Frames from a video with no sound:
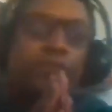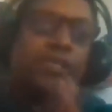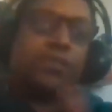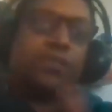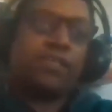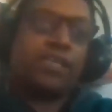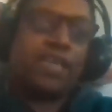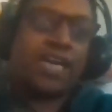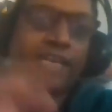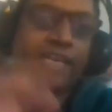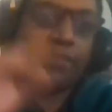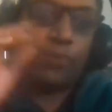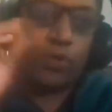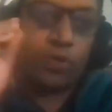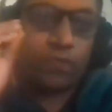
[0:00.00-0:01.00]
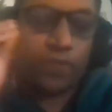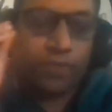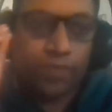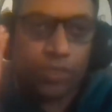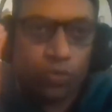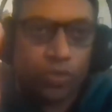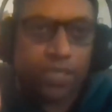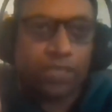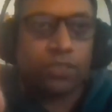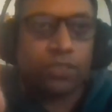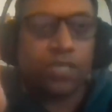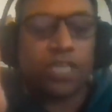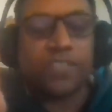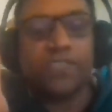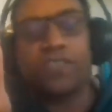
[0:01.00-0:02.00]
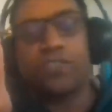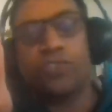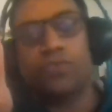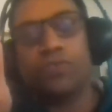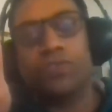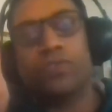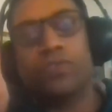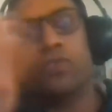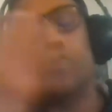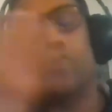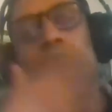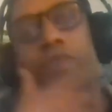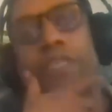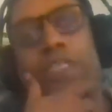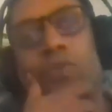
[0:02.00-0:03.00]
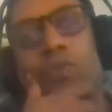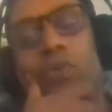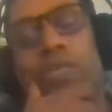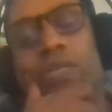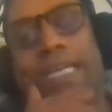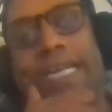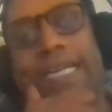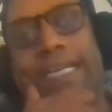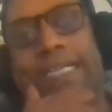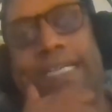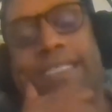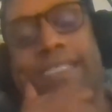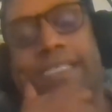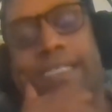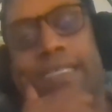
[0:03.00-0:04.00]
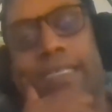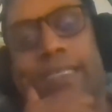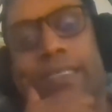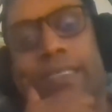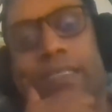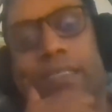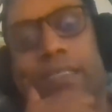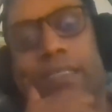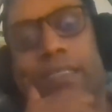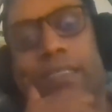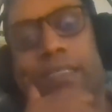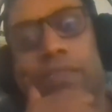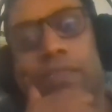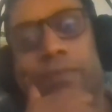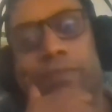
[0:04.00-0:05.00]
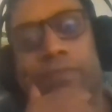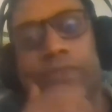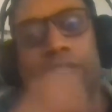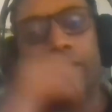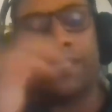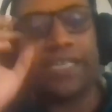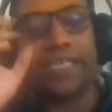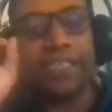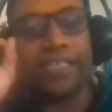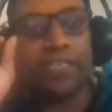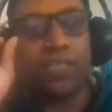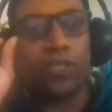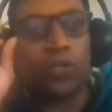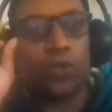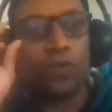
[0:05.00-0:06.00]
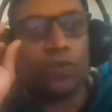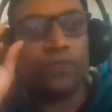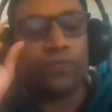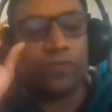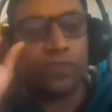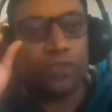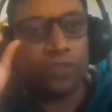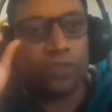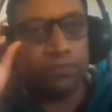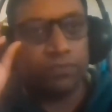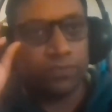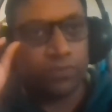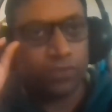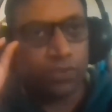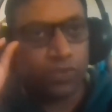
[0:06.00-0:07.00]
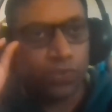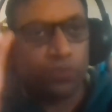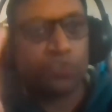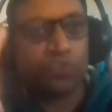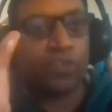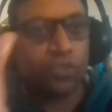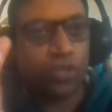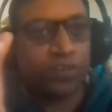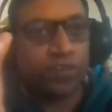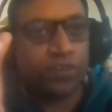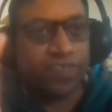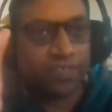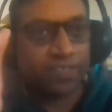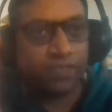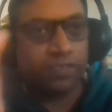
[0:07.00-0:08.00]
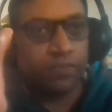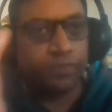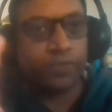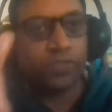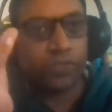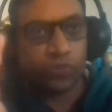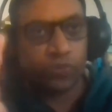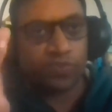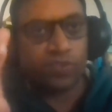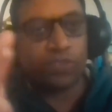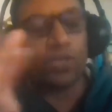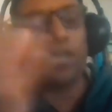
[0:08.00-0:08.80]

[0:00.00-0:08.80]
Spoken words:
we rely upon when we look at the Constitution, or we look at, let's say, this idea of the social contract, the liberal social